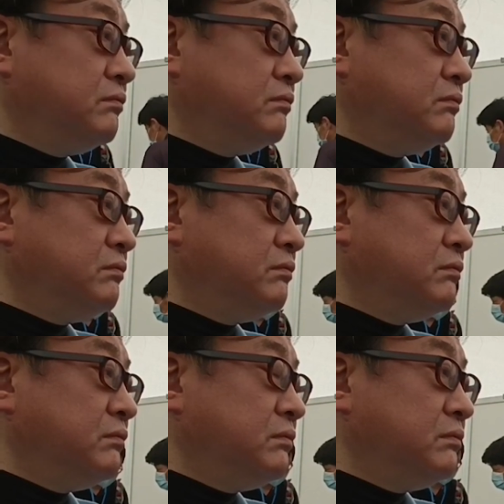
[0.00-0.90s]

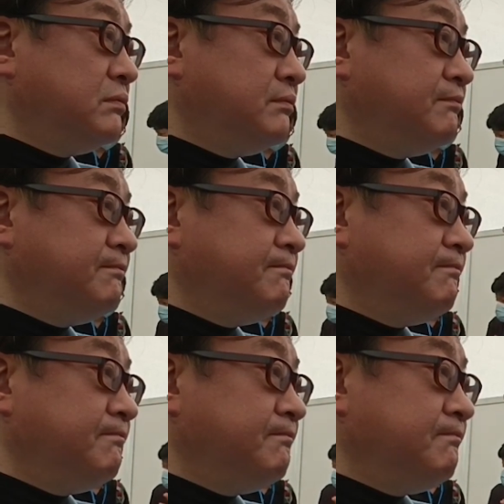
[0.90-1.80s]

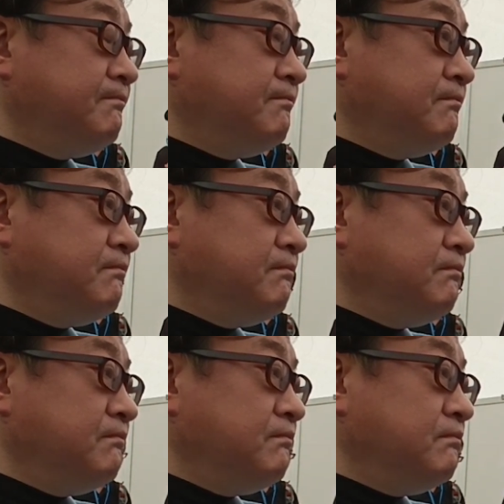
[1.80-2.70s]

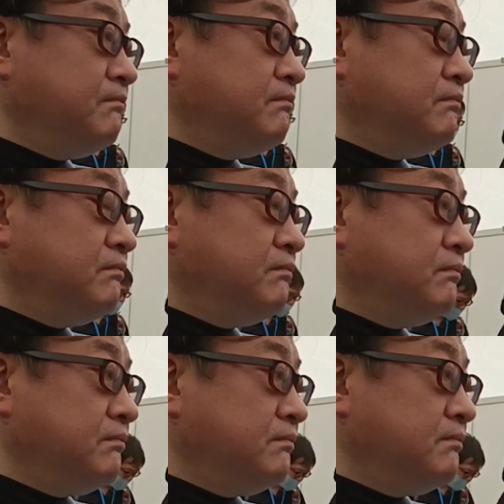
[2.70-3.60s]

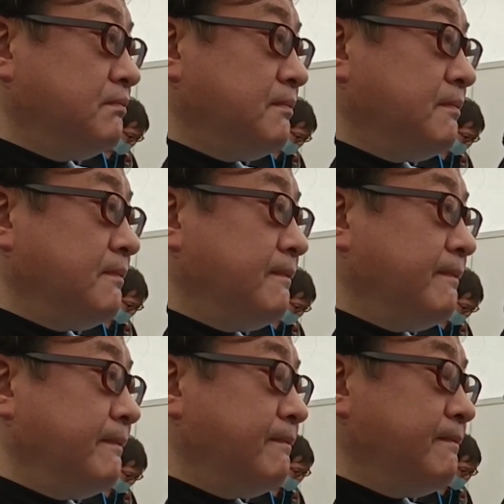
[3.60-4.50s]

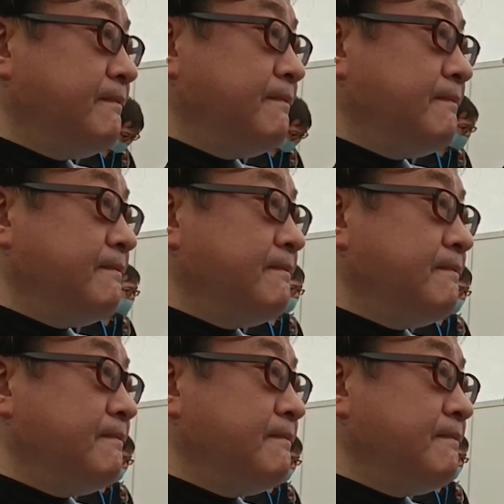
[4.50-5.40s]

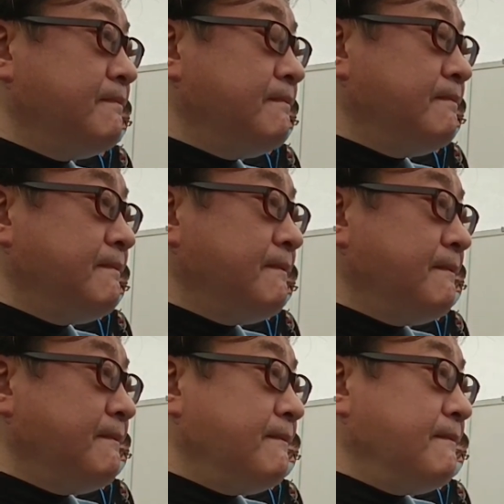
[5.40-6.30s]

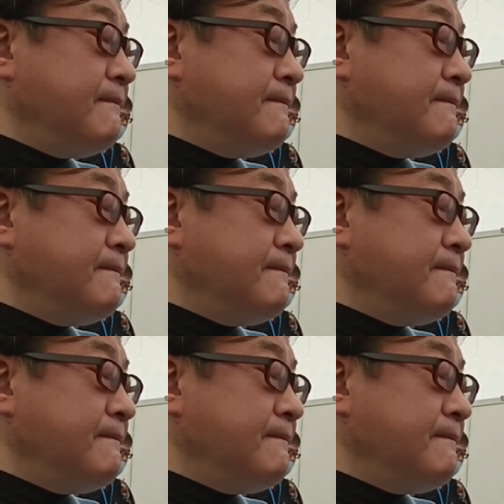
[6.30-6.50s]
[no speech]